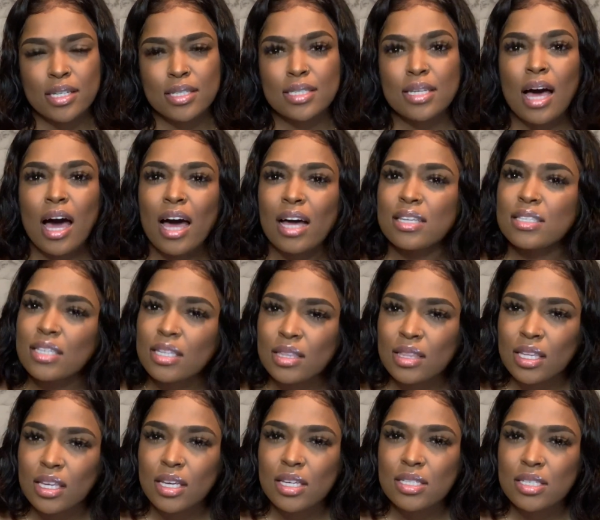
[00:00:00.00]
toxic
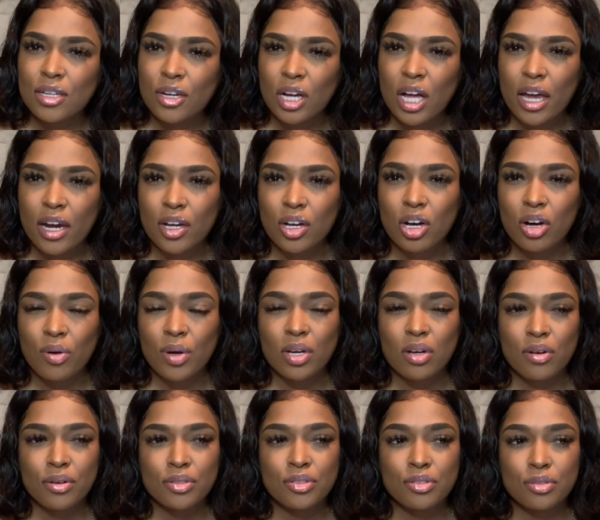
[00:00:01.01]
things that are kind of going
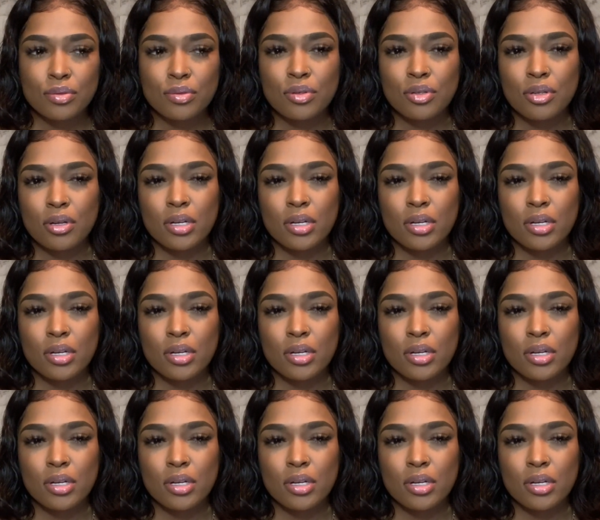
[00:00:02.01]
on too.